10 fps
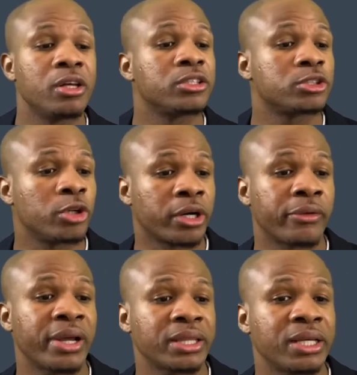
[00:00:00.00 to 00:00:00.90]
So the
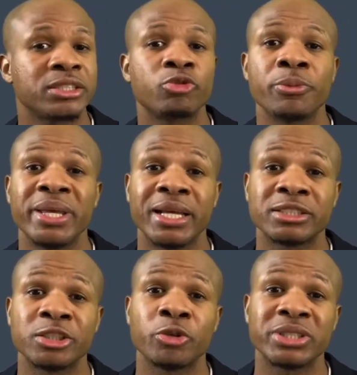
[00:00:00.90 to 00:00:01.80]
correct answer will be
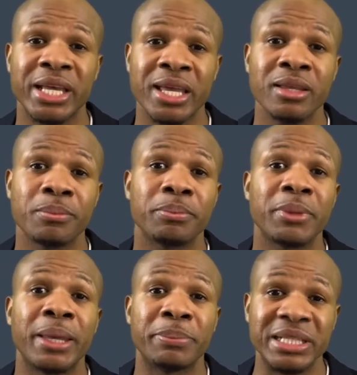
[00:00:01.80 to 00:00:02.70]
answer choice A,
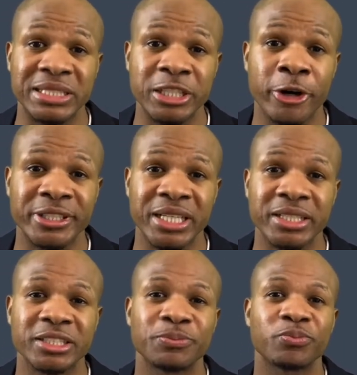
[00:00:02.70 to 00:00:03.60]
a PCR
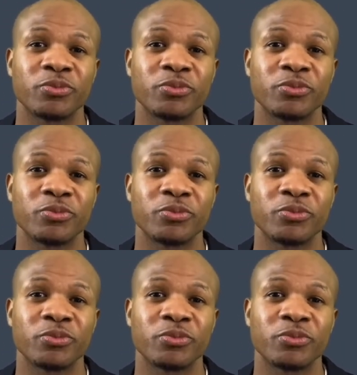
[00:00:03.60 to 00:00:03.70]
test.